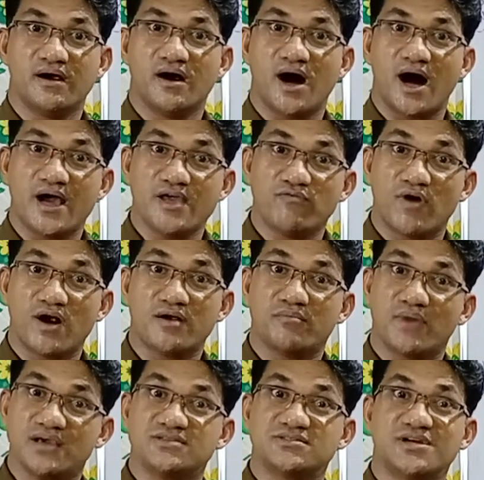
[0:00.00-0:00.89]
I
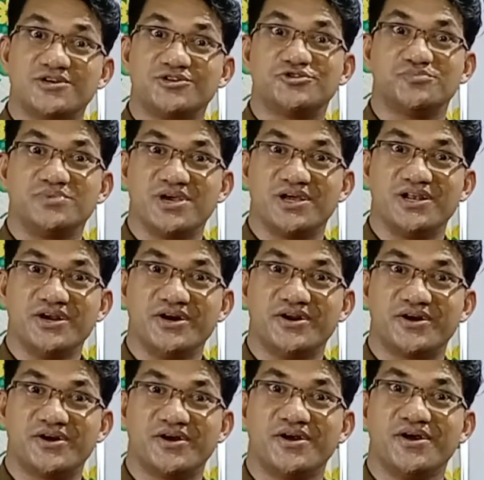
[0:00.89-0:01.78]
want my son to be a
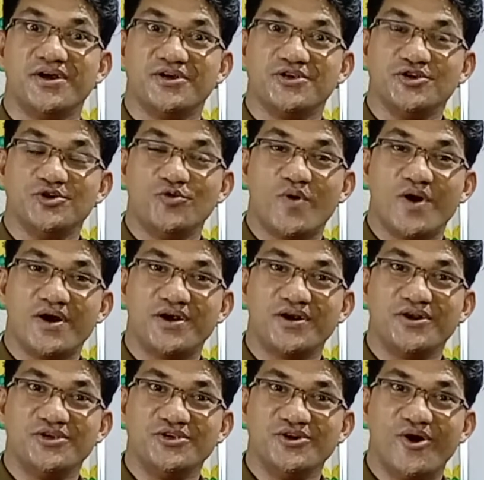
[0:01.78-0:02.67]
leader. You
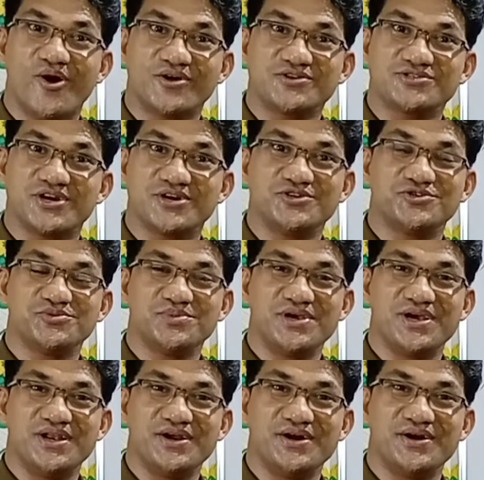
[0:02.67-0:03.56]
want your son to
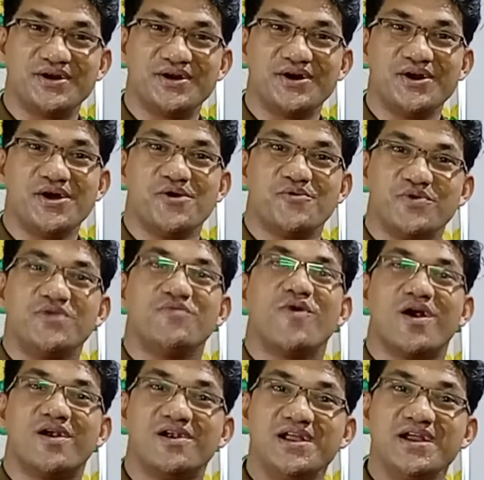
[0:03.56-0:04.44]
be a leader. We
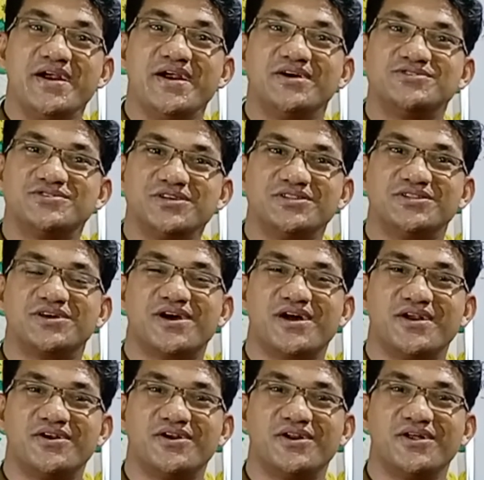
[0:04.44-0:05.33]
want leaders in the
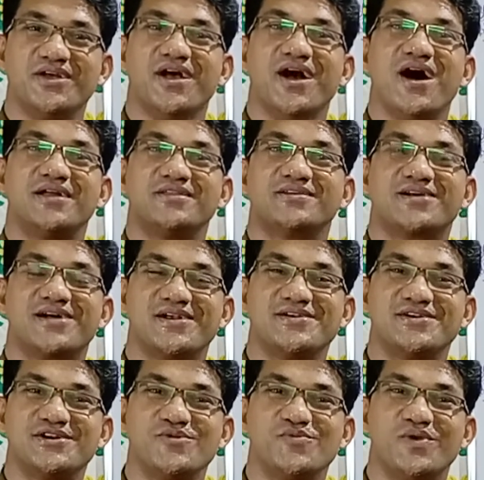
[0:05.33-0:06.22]
country, and the
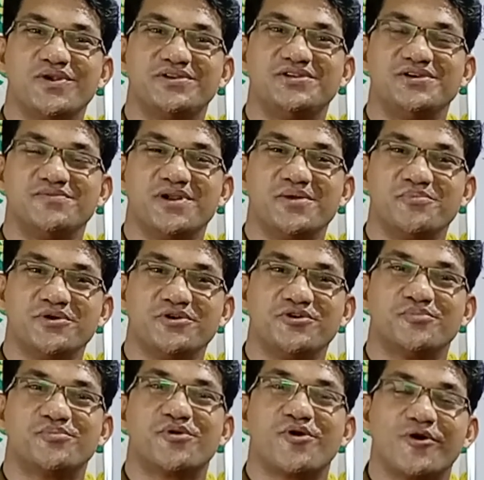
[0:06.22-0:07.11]
country will develop
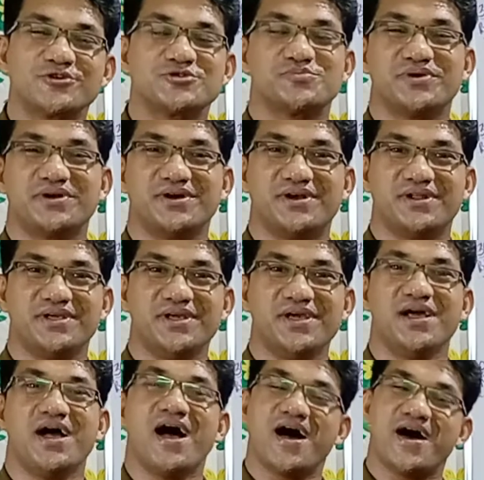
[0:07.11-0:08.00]
into prosperity,
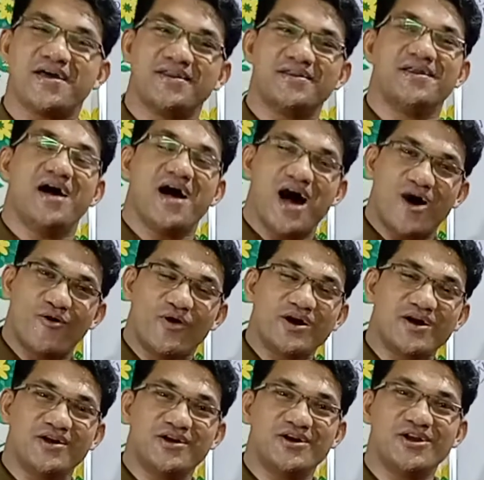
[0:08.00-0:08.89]
and
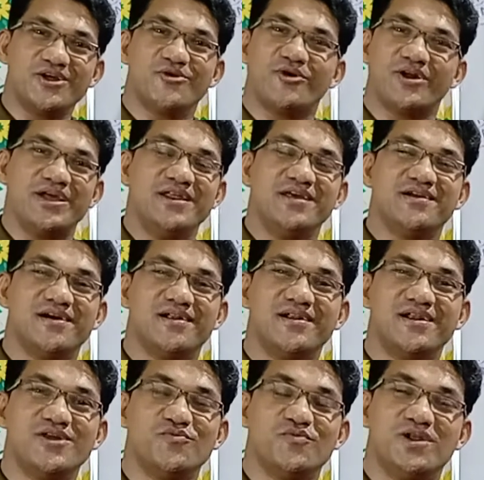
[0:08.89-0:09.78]
our country or any
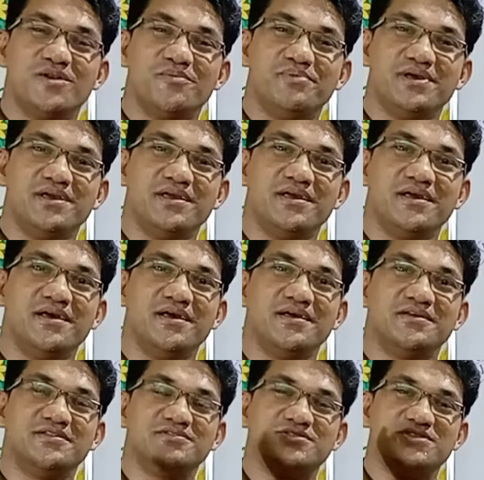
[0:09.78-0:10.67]
country will be
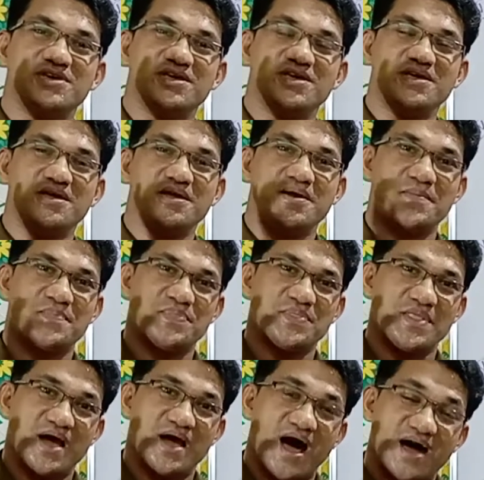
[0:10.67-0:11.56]
the
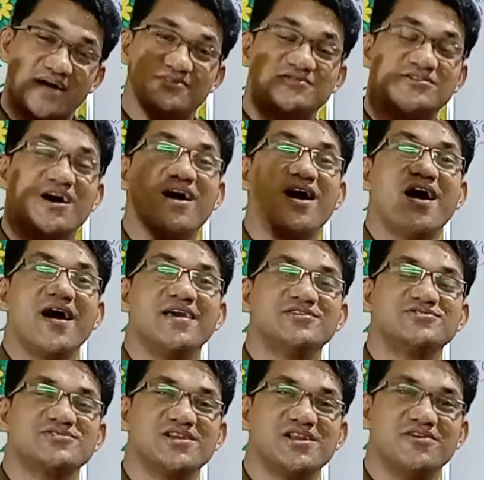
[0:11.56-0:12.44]
at the
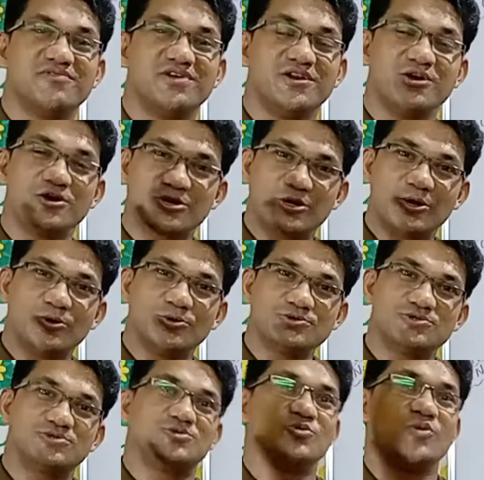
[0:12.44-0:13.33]
highest level,
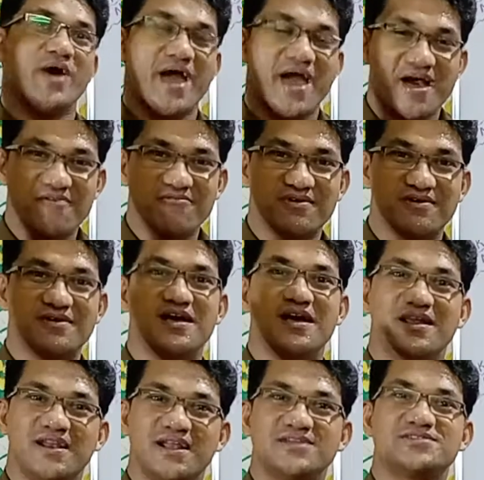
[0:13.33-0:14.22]
close to heaven.
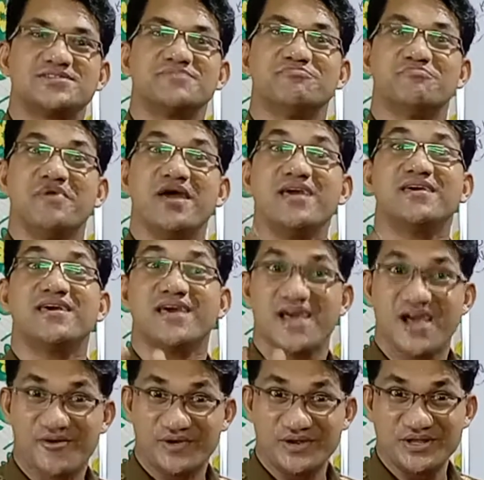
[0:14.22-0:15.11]
Let's make a
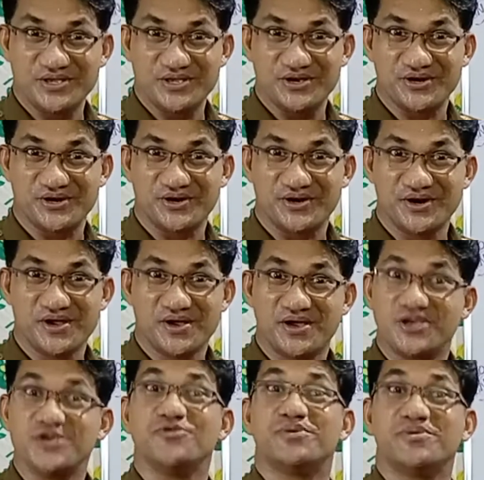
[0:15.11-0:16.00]
heaven here.
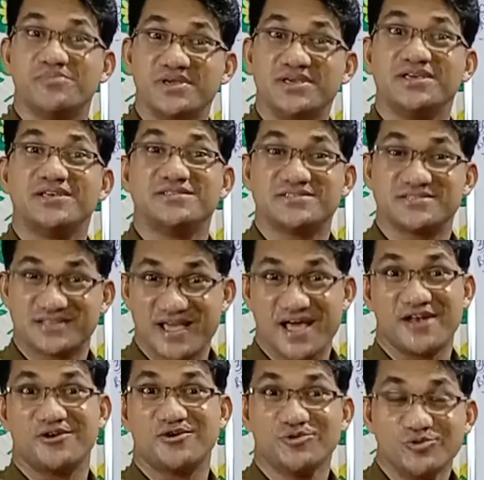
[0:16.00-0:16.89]
Human beings
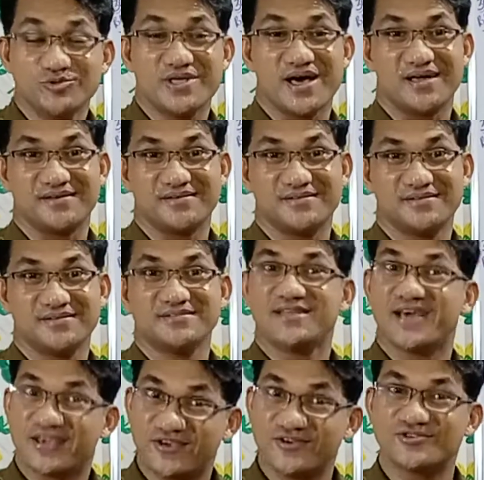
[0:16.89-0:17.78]
can do that.
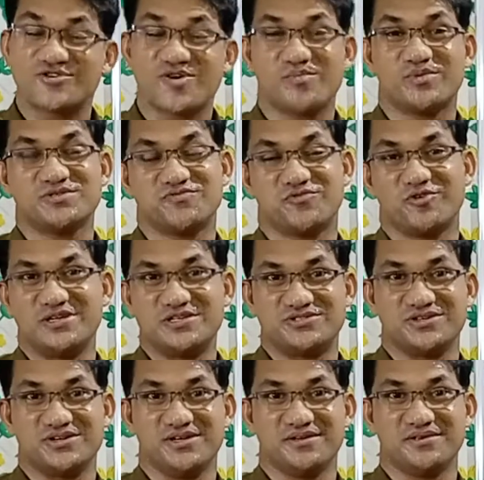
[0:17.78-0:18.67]
Thank you so much for
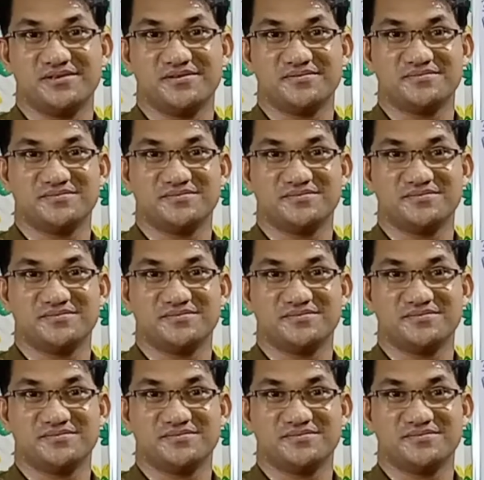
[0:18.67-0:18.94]
listening.